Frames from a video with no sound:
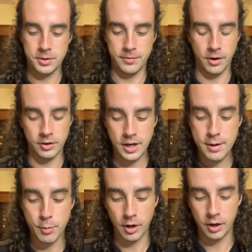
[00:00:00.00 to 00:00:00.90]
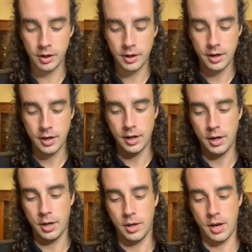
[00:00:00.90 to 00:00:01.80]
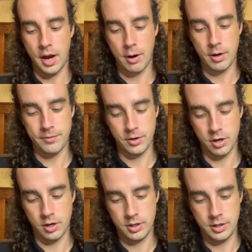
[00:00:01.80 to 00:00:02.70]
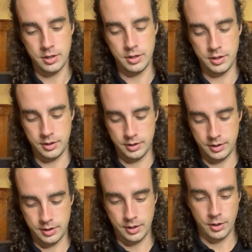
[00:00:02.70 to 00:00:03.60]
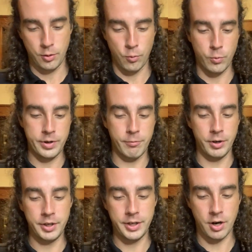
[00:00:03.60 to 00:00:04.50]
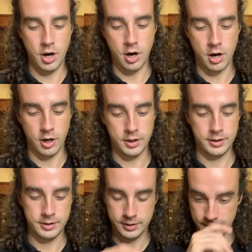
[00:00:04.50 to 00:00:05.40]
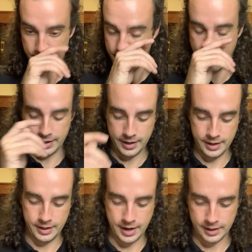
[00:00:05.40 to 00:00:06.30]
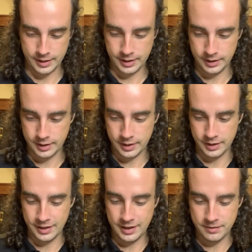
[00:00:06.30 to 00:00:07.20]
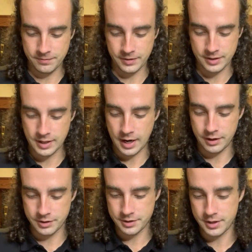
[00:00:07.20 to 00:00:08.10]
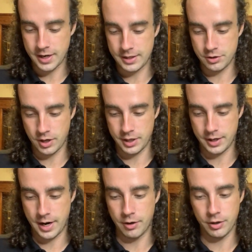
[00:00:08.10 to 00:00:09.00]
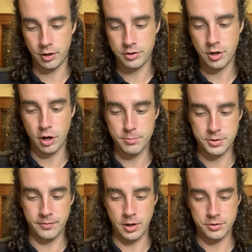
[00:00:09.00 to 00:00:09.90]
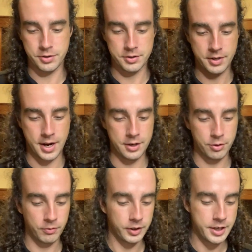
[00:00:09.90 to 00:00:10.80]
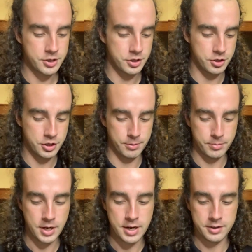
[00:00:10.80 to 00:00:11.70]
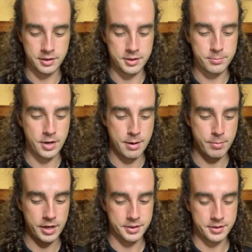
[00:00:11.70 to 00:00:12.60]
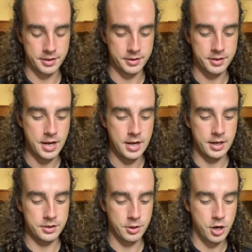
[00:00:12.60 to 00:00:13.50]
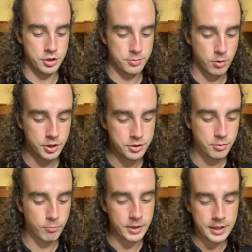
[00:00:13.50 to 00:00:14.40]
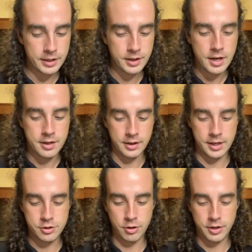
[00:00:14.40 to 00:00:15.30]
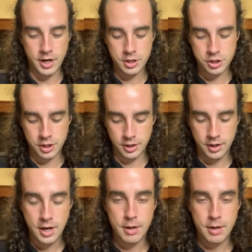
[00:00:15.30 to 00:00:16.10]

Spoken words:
of our labor. However, we really are at an infantile stage right now in terms of our societal relationship to these plant medicines. And so I just wanted to read the introduction